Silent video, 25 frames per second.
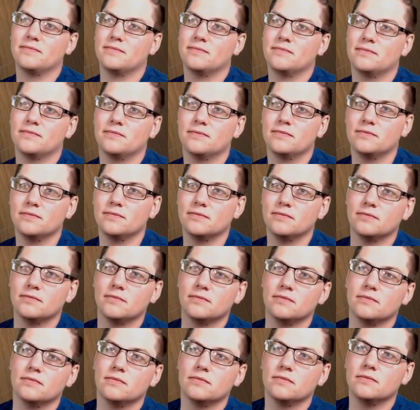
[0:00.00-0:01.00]

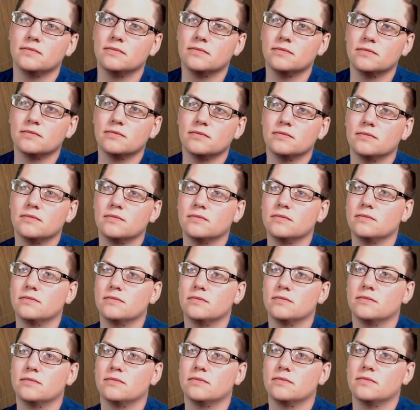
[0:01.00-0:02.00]

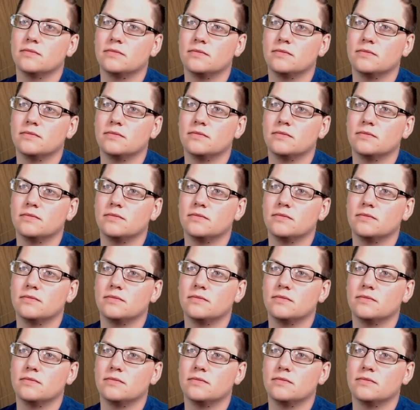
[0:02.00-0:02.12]
(silence)